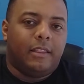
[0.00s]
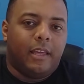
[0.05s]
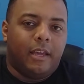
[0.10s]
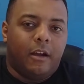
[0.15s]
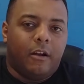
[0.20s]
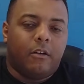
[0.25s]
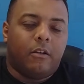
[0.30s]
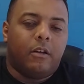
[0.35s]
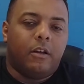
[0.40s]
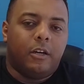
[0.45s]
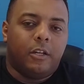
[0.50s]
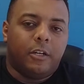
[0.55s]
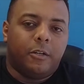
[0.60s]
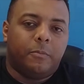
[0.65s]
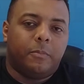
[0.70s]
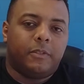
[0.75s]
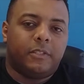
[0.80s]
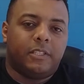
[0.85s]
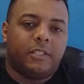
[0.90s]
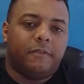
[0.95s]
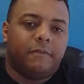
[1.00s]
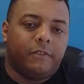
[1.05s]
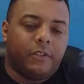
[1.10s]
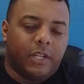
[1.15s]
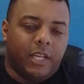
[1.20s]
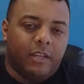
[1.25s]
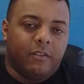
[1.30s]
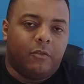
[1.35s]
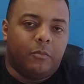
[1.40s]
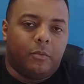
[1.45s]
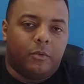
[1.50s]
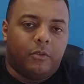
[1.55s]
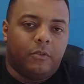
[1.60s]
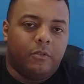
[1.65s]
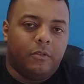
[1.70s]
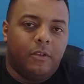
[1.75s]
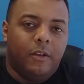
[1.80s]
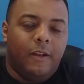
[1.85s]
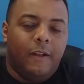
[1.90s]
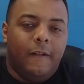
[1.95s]
They are 100% forgivable.
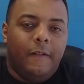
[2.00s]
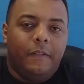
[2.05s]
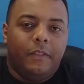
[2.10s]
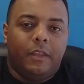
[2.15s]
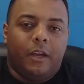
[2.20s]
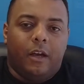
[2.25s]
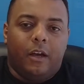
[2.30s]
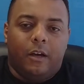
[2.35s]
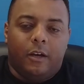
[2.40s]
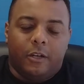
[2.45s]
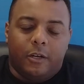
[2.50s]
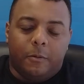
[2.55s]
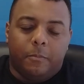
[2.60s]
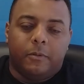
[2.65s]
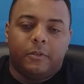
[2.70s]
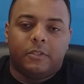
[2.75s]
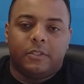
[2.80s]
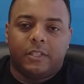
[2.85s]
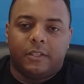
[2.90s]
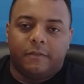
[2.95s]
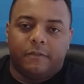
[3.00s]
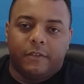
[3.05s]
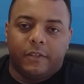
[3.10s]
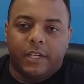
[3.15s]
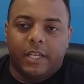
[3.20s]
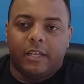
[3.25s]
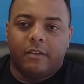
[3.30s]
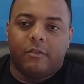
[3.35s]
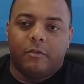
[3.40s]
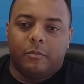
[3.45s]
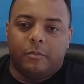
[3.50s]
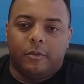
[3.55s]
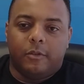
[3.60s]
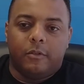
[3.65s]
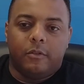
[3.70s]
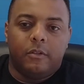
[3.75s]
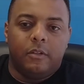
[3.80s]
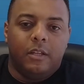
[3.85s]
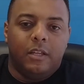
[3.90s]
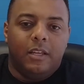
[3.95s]
100%
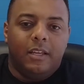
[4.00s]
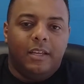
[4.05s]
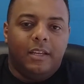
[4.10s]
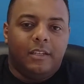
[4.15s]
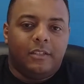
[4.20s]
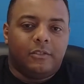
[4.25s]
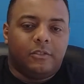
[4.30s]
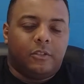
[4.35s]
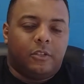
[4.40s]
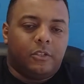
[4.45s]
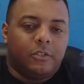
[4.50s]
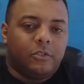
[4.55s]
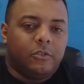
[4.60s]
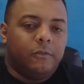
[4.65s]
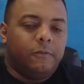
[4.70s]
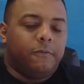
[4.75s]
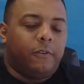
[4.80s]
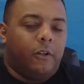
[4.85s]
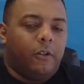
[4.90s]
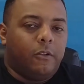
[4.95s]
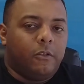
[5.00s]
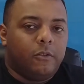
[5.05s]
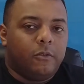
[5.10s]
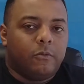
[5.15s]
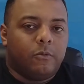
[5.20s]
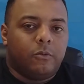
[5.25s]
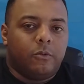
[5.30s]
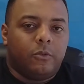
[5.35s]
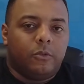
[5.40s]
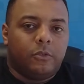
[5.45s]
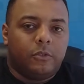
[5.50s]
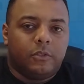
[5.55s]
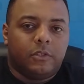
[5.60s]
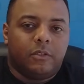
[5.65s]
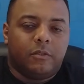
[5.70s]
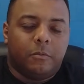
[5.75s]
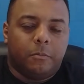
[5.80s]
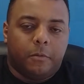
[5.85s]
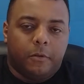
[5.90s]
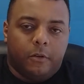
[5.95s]
forgivable as long as you follow the rules
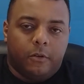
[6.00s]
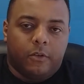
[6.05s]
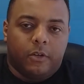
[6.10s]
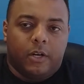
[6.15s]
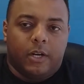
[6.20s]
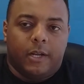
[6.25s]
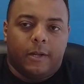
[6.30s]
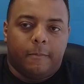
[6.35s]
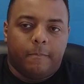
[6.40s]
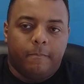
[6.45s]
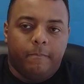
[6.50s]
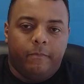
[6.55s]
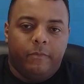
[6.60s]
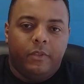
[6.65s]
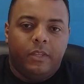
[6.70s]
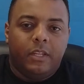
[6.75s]
of the program.